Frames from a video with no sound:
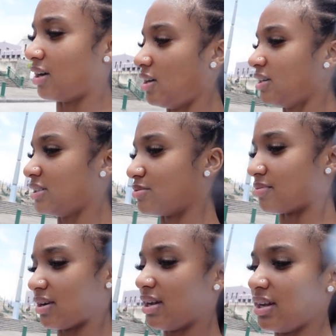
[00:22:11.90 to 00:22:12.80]
All this
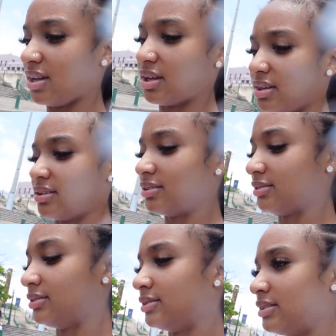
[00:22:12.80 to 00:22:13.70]
rain
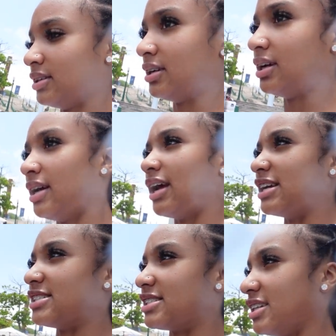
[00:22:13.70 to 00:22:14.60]

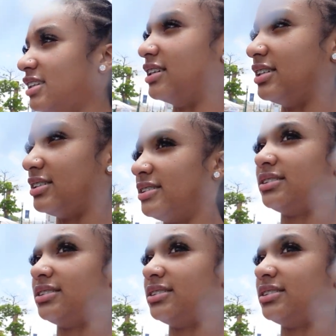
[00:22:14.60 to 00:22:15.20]
and sun